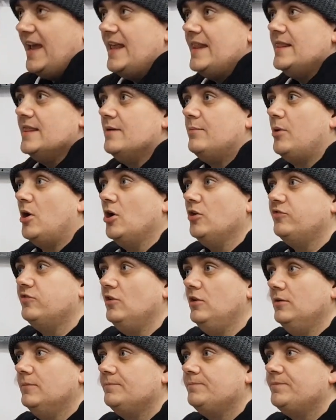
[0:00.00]
in the
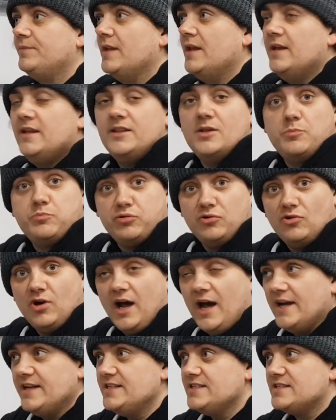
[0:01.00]
bottle, the
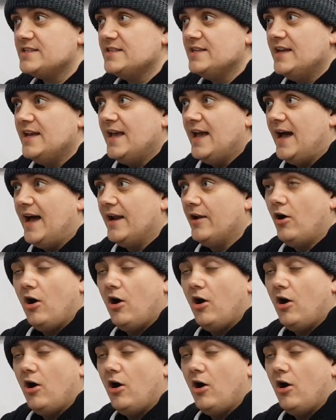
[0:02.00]
price, and